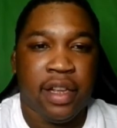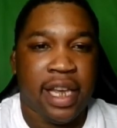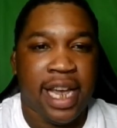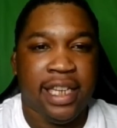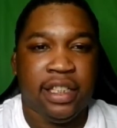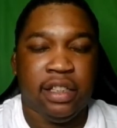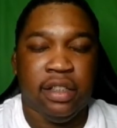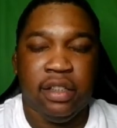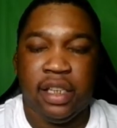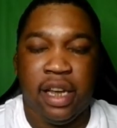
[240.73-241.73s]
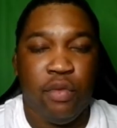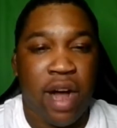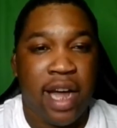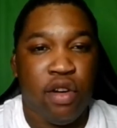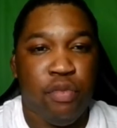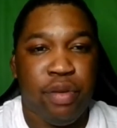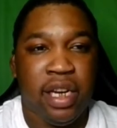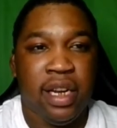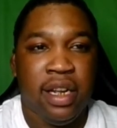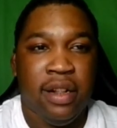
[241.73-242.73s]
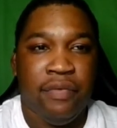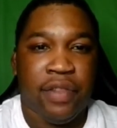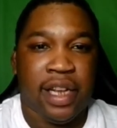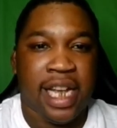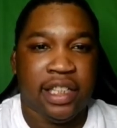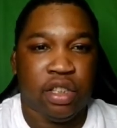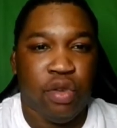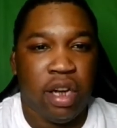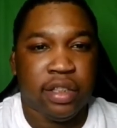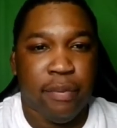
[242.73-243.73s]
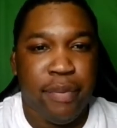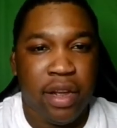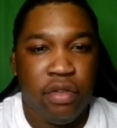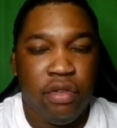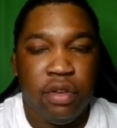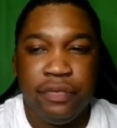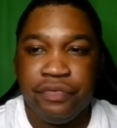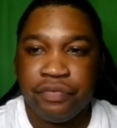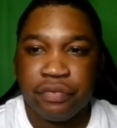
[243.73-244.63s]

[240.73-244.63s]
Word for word: Catch, get wide open. The catch across the middle.